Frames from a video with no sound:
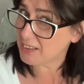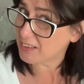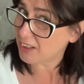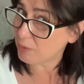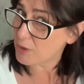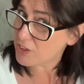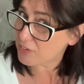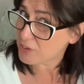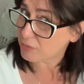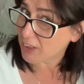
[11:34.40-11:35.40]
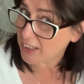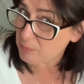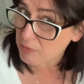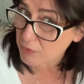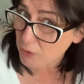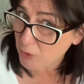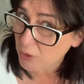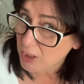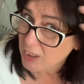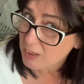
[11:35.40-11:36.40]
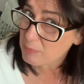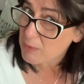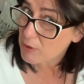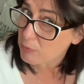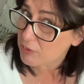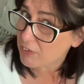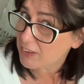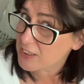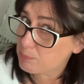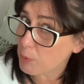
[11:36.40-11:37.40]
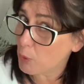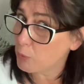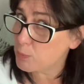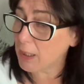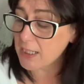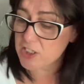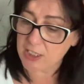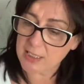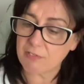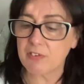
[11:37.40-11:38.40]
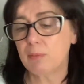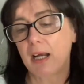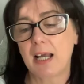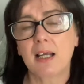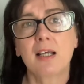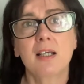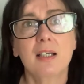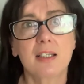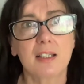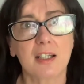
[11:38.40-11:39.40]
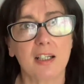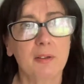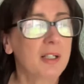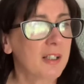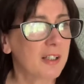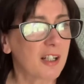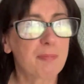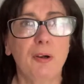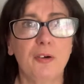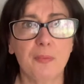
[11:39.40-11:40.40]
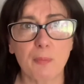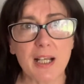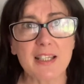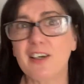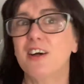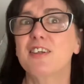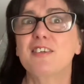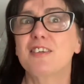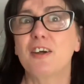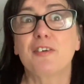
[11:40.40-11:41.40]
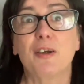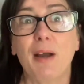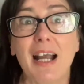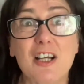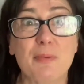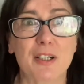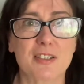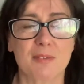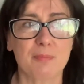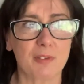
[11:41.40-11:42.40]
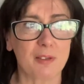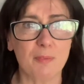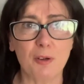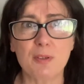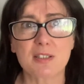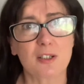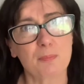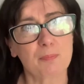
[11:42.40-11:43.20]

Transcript: I wish I'd have sort of had it before. Maybe I wouldn't have had these bald patches everywhere. You know, I've put on weight that I don't know how, because I'm always so.